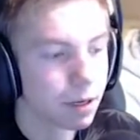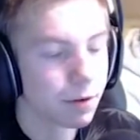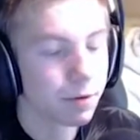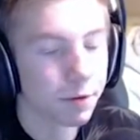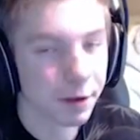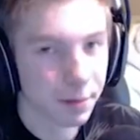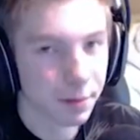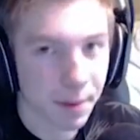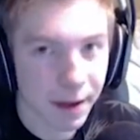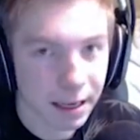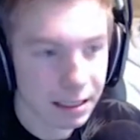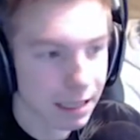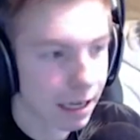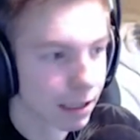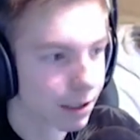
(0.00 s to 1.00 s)
will be
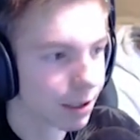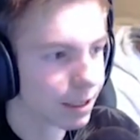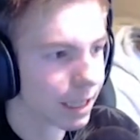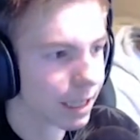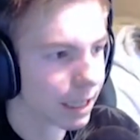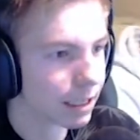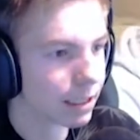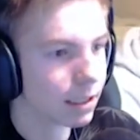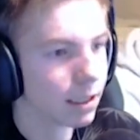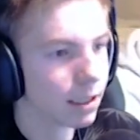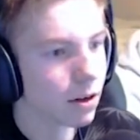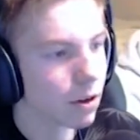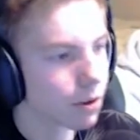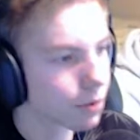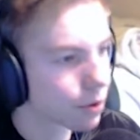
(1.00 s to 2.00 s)
picked and contacted
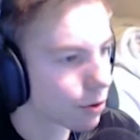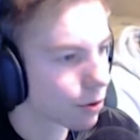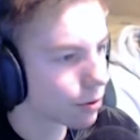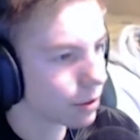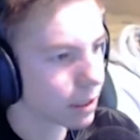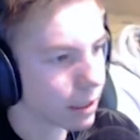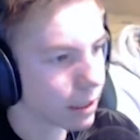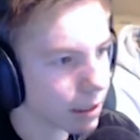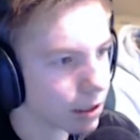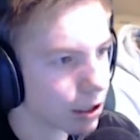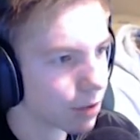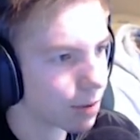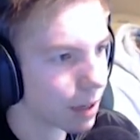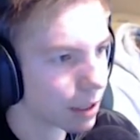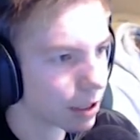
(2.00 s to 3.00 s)
of course the
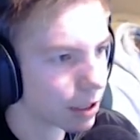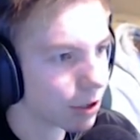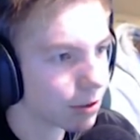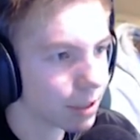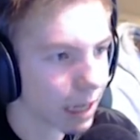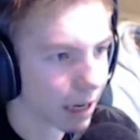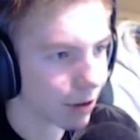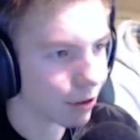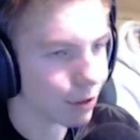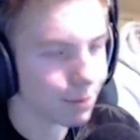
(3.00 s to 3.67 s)
server had to go down